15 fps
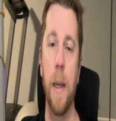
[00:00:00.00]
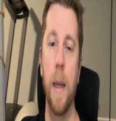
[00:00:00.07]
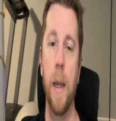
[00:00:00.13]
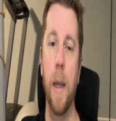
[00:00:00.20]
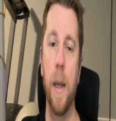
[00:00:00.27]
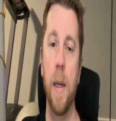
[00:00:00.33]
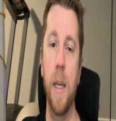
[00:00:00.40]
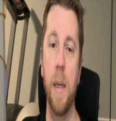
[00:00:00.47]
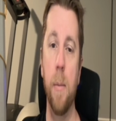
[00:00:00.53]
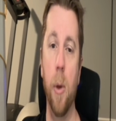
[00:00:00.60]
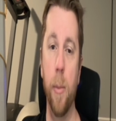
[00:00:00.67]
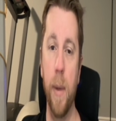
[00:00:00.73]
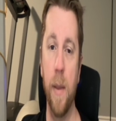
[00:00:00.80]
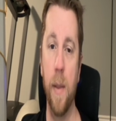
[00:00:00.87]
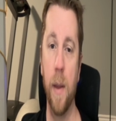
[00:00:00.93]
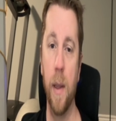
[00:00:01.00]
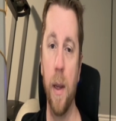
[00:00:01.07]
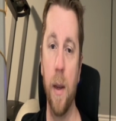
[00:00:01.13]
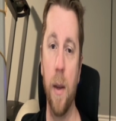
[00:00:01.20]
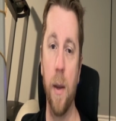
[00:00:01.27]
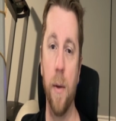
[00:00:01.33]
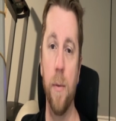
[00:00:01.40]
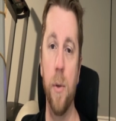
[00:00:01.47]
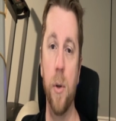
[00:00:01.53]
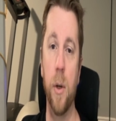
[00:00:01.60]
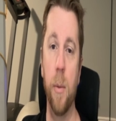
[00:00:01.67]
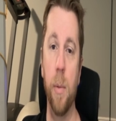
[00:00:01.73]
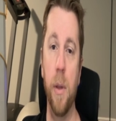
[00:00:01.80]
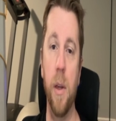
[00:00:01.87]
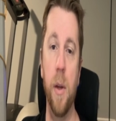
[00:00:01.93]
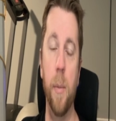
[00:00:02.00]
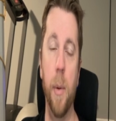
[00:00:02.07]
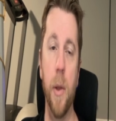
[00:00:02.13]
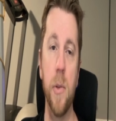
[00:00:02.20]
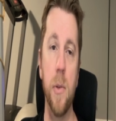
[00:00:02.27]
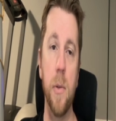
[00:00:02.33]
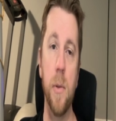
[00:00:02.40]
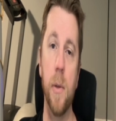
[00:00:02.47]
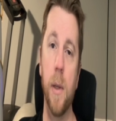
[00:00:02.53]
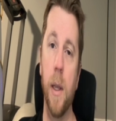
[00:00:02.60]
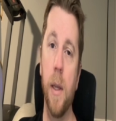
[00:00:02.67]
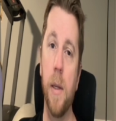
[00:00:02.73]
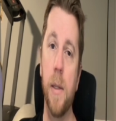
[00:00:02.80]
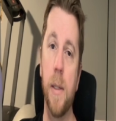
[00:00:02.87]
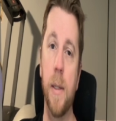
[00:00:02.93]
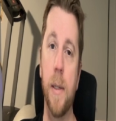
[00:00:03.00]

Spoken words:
and email me the link of your completed puzzle, and